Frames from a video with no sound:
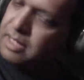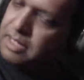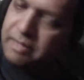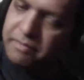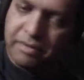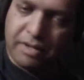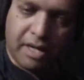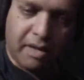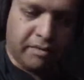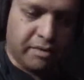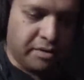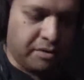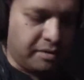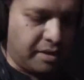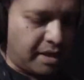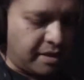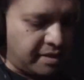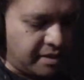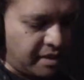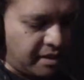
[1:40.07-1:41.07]
If you haven't heard
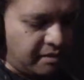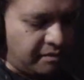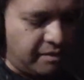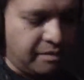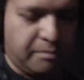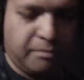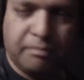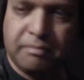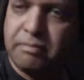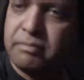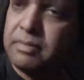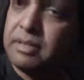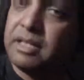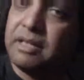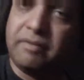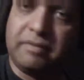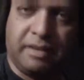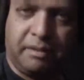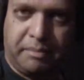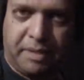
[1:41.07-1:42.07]
that sound of the
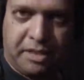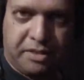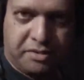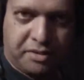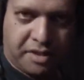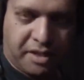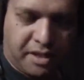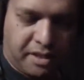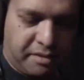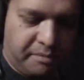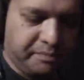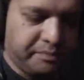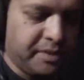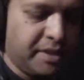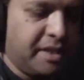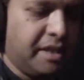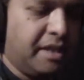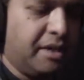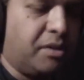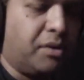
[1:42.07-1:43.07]
lovely major scale.
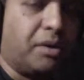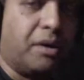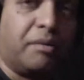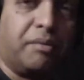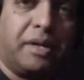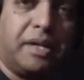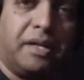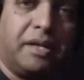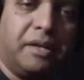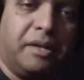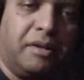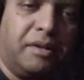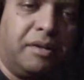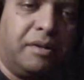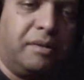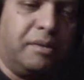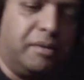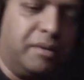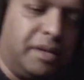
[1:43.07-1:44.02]
Or we can go...